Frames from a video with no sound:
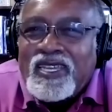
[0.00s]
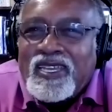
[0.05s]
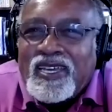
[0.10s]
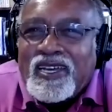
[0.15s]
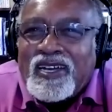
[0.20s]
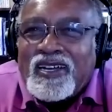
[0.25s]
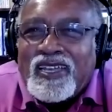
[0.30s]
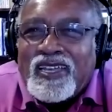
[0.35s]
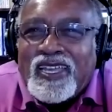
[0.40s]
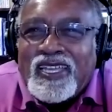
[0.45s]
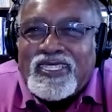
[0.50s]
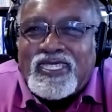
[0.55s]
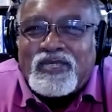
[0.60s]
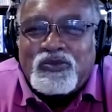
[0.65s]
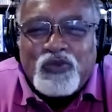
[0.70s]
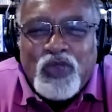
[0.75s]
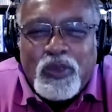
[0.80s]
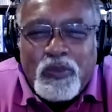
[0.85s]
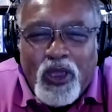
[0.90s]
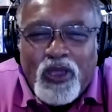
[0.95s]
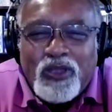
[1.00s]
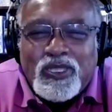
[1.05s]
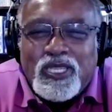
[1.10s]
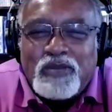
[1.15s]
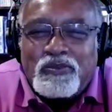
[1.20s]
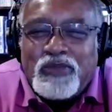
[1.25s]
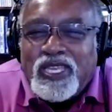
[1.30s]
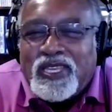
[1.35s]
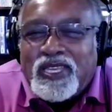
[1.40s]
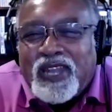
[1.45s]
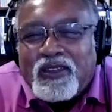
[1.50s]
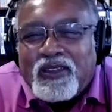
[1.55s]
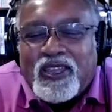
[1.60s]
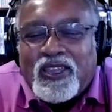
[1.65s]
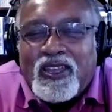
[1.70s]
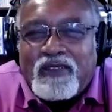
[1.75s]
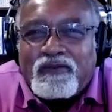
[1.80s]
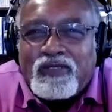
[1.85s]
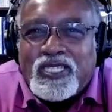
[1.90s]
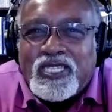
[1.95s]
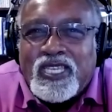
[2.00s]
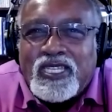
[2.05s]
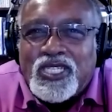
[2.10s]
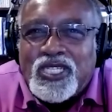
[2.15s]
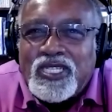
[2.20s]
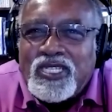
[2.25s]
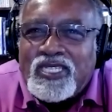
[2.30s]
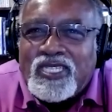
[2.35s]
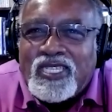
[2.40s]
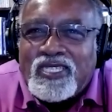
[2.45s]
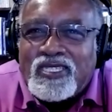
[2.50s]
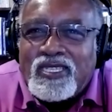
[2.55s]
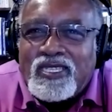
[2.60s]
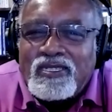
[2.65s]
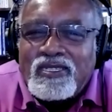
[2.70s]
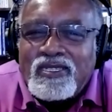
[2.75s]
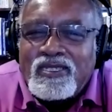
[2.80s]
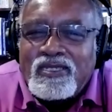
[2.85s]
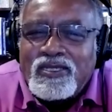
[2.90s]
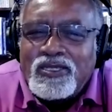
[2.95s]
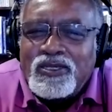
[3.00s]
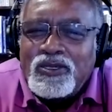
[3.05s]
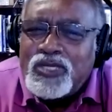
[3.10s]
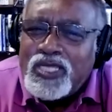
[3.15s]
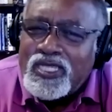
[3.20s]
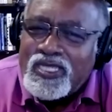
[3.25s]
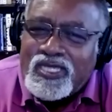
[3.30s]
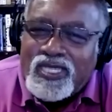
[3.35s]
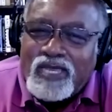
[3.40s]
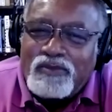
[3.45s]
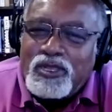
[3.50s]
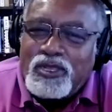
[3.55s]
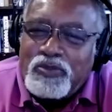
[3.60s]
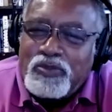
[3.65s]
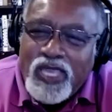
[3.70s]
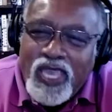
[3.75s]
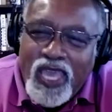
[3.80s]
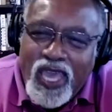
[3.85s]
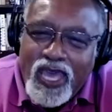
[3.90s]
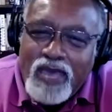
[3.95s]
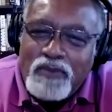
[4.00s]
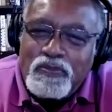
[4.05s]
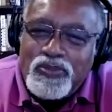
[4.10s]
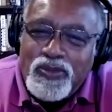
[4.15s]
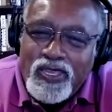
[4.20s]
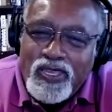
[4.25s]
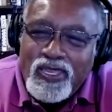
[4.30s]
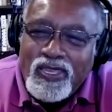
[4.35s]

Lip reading: has remarked to me in our conversation, he says, "You just seem to be happy.